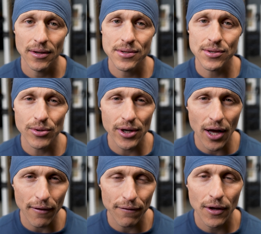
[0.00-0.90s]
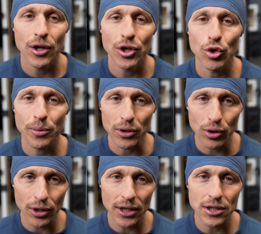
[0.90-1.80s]
Soon enough, you'll be
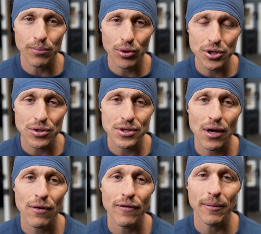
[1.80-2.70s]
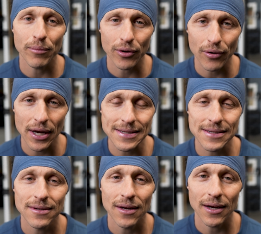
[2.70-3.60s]
looking push yourself and
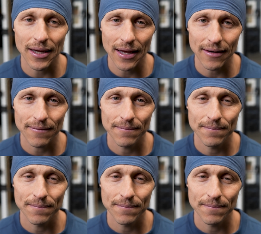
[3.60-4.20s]
progress again.